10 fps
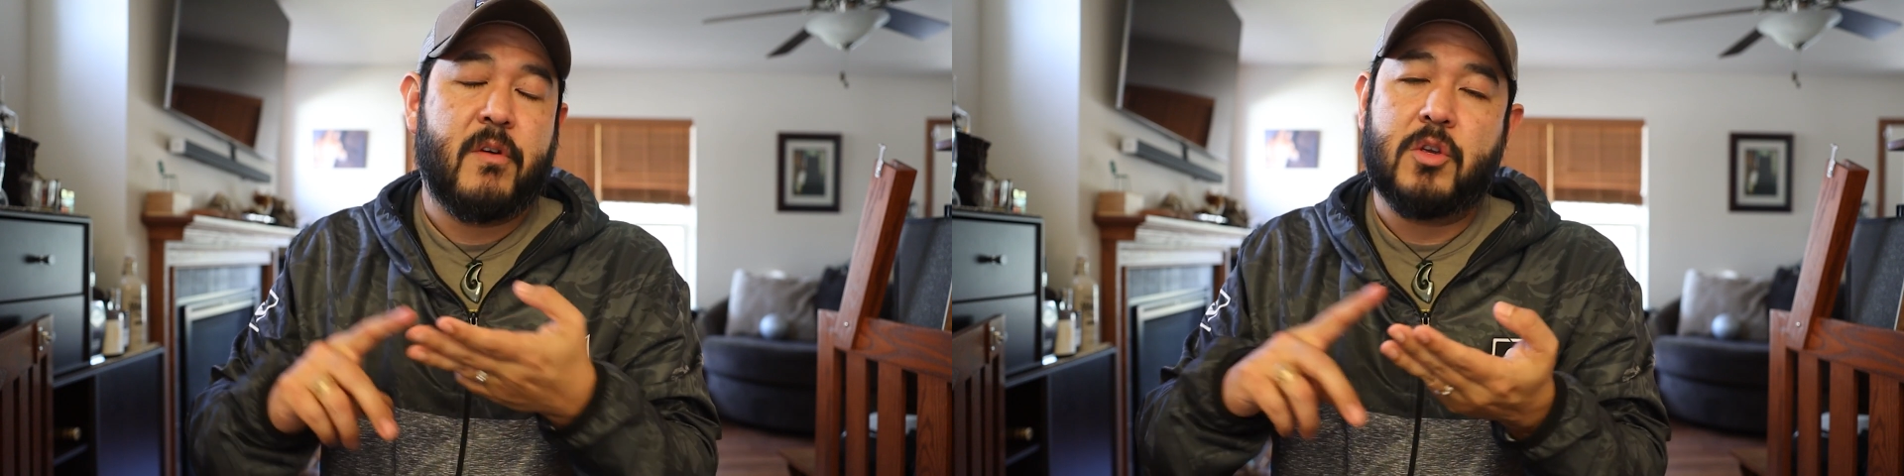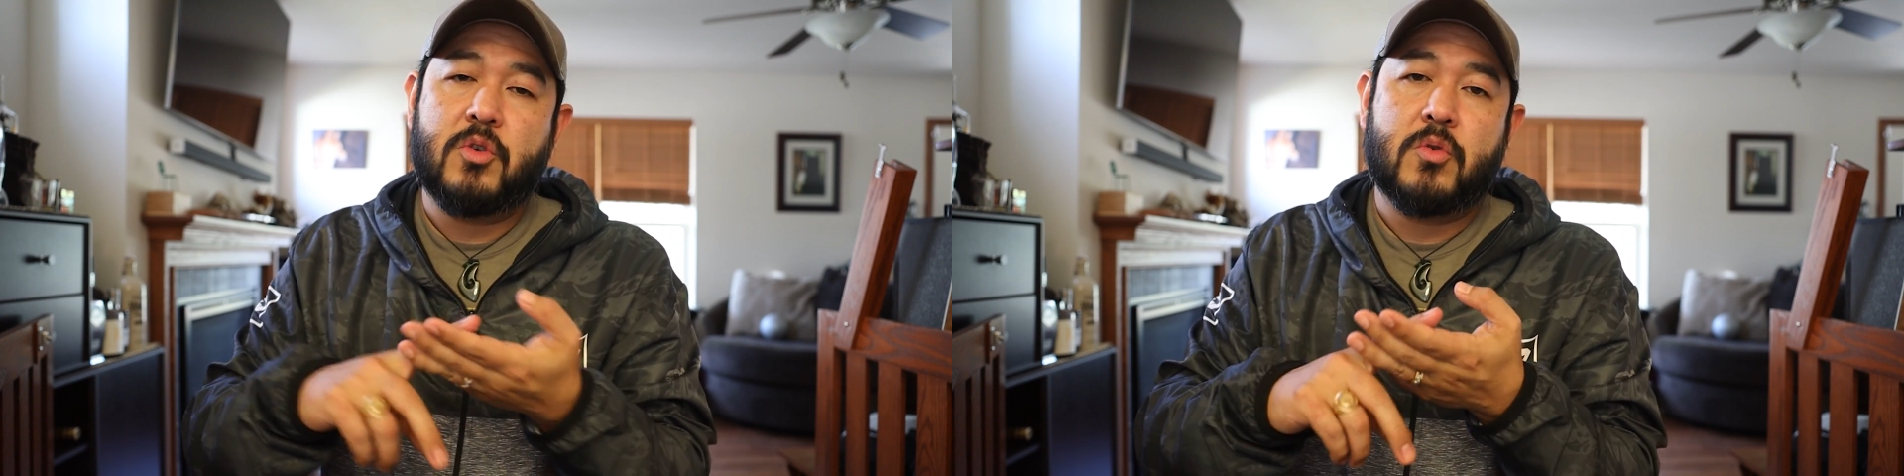
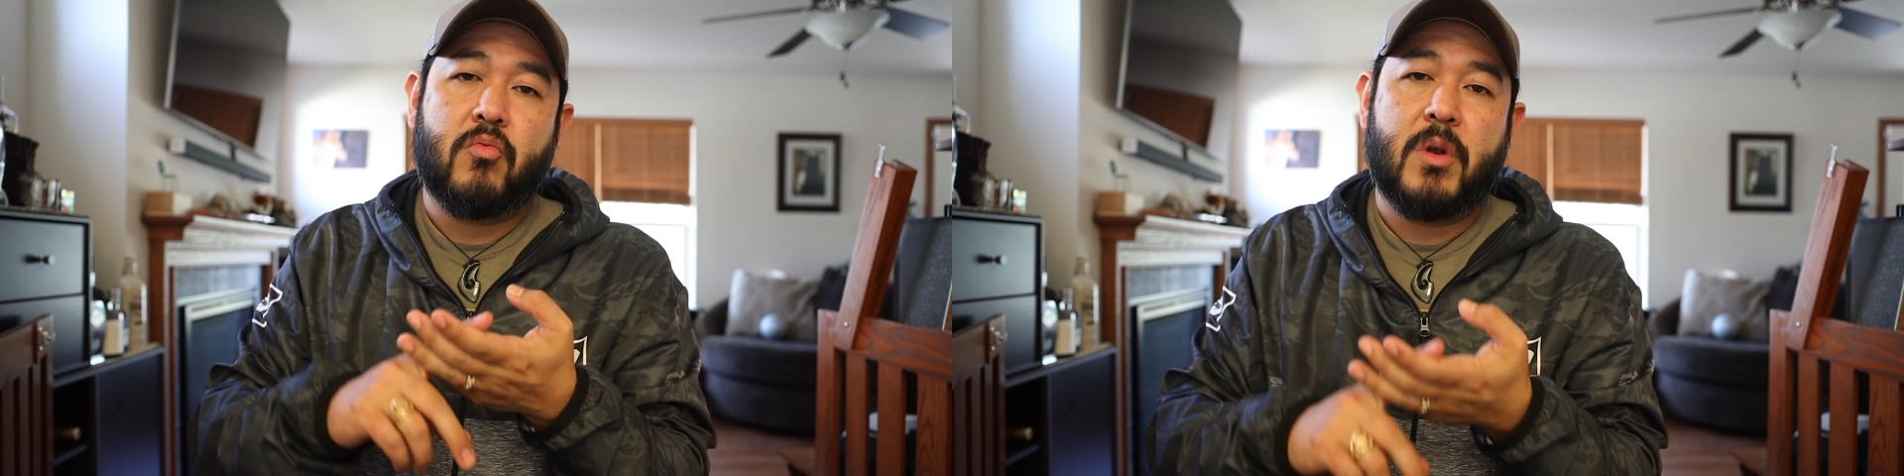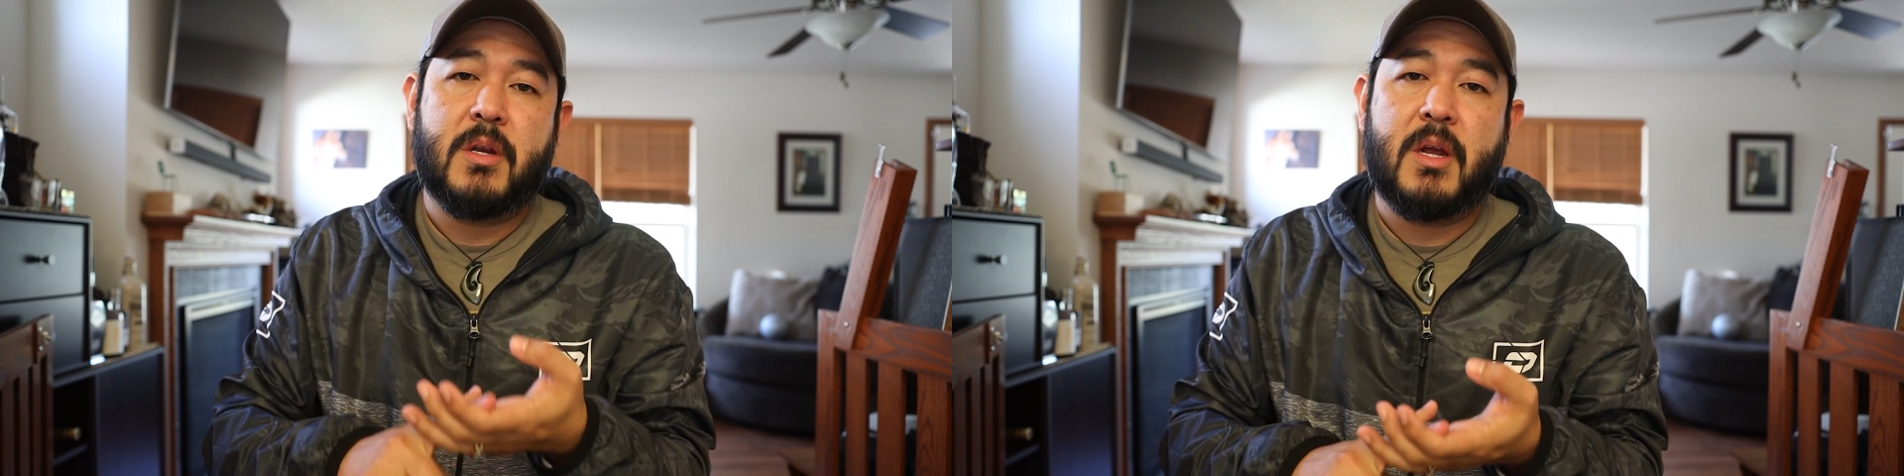our usual
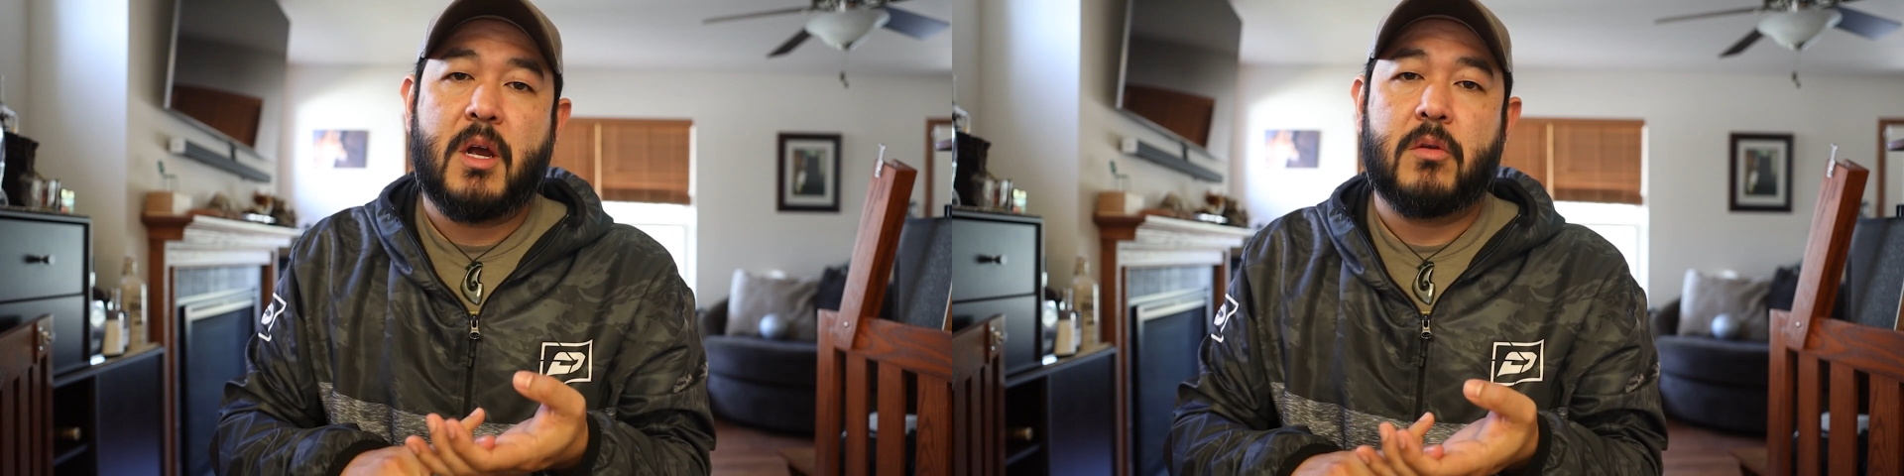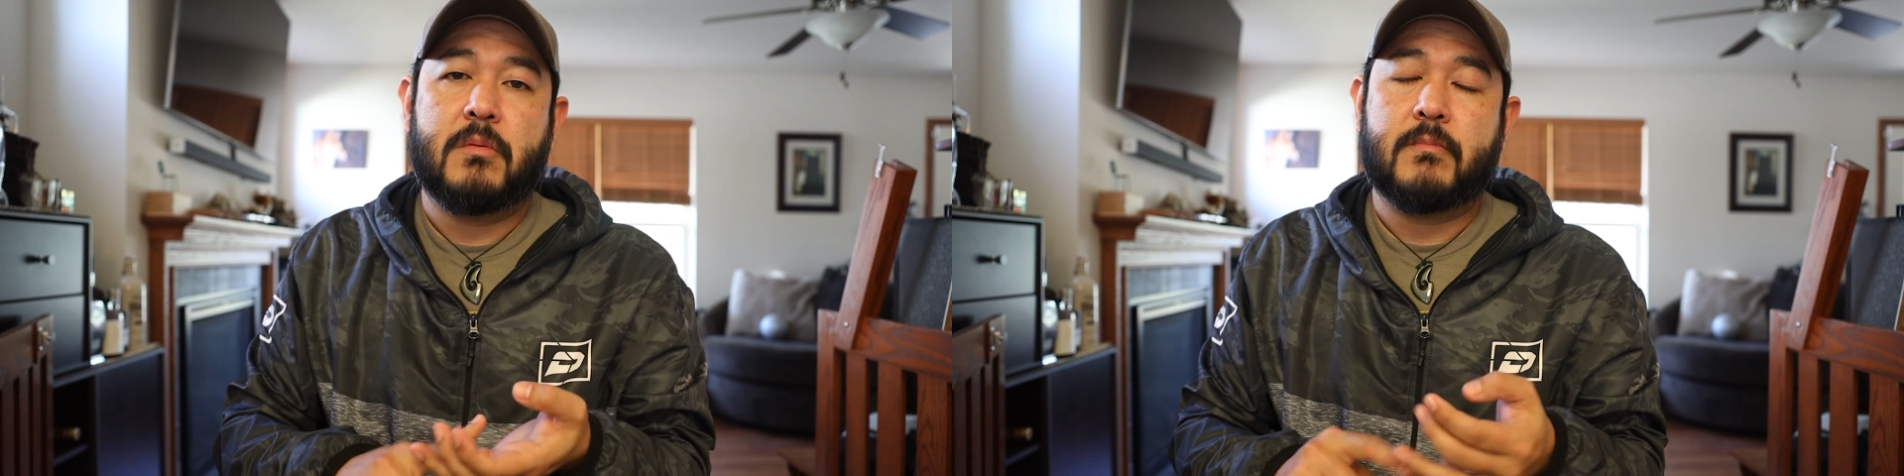
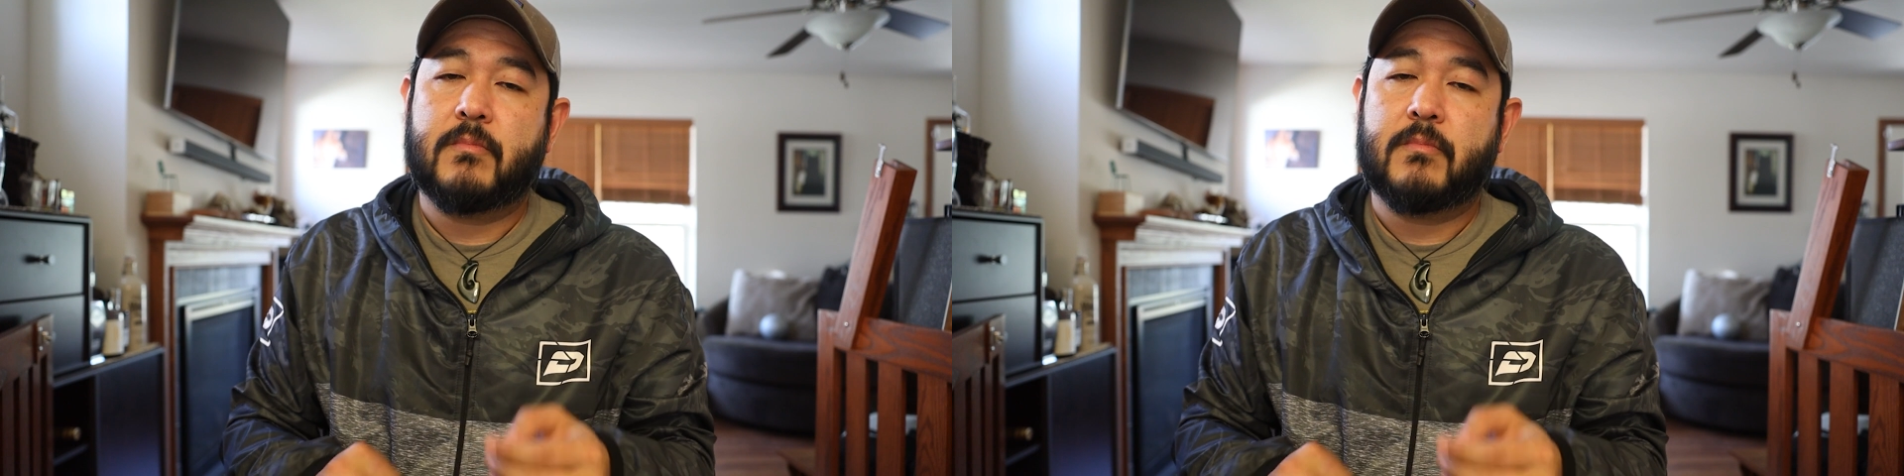rundown.